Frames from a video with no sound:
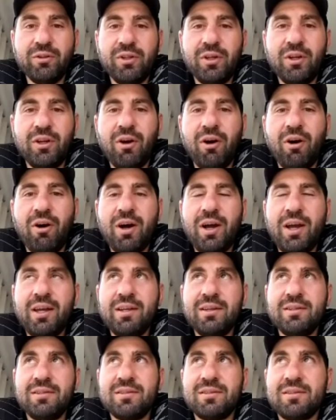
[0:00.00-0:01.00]
The
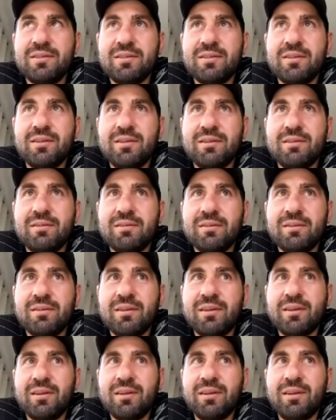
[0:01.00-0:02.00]
guys,
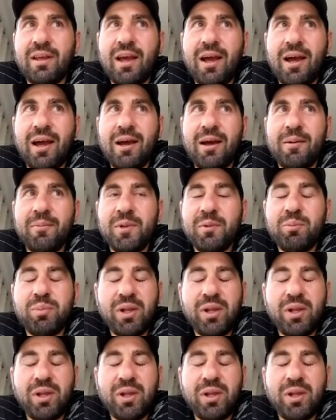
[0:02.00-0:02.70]
the